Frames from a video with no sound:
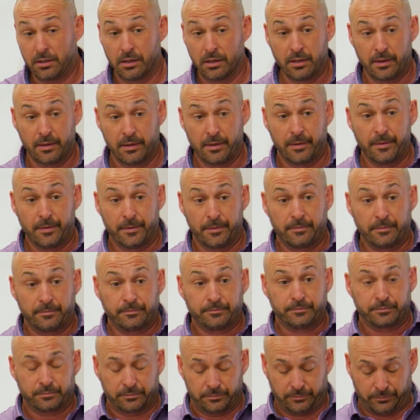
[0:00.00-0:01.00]
I, I think
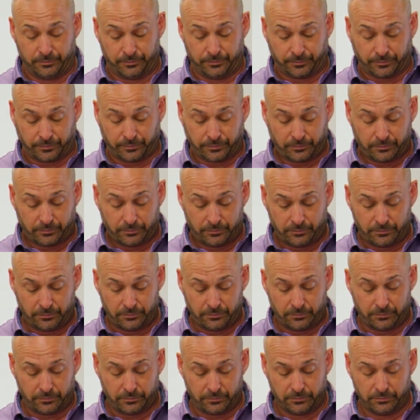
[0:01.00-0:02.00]
it's
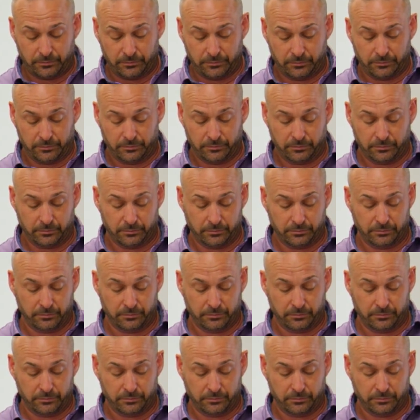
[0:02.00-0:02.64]
only, you're going to think